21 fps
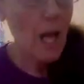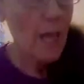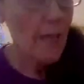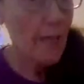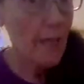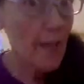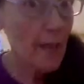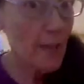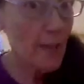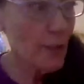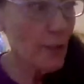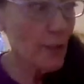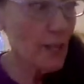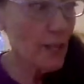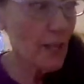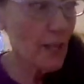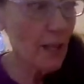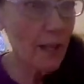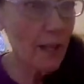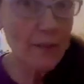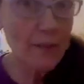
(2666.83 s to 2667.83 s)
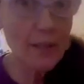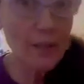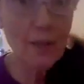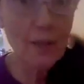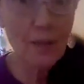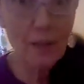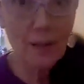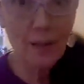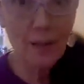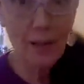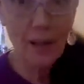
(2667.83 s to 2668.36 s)
then you can even
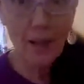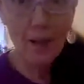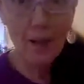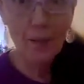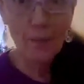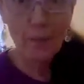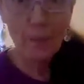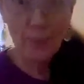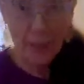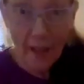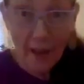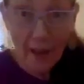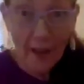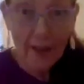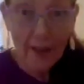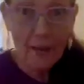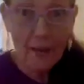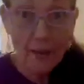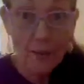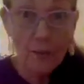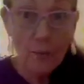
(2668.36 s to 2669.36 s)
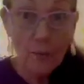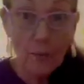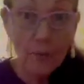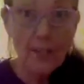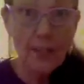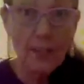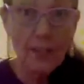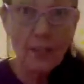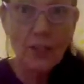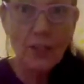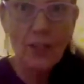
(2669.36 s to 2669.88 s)
play with
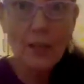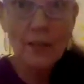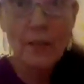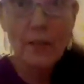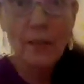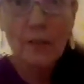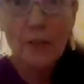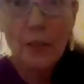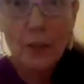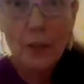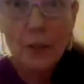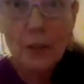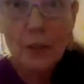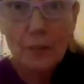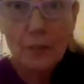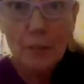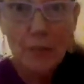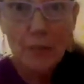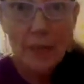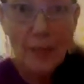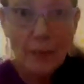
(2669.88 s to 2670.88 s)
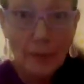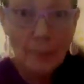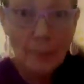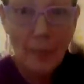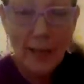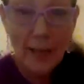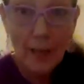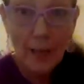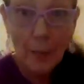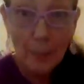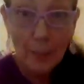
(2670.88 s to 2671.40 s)
each other. You could even
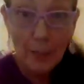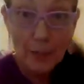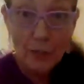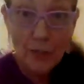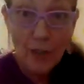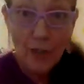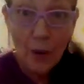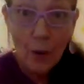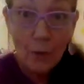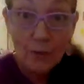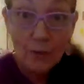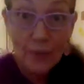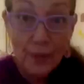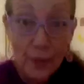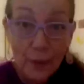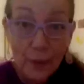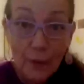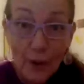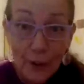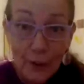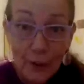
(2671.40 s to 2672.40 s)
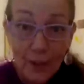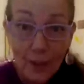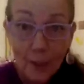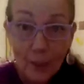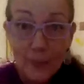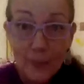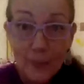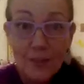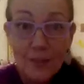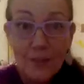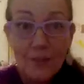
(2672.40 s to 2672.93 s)
make up a show for the
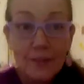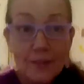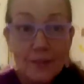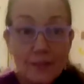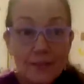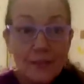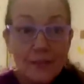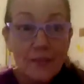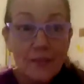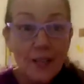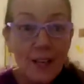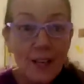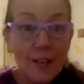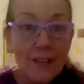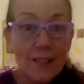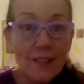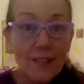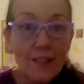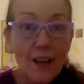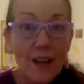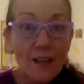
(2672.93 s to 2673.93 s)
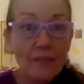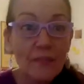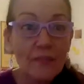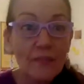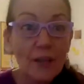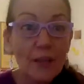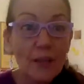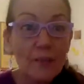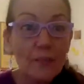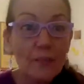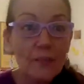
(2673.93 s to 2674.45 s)
grown-ups. That's a lot of fun.
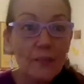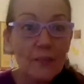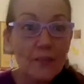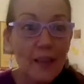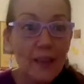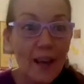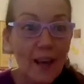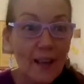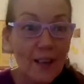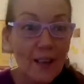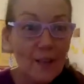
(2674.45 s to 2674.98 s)
Okay?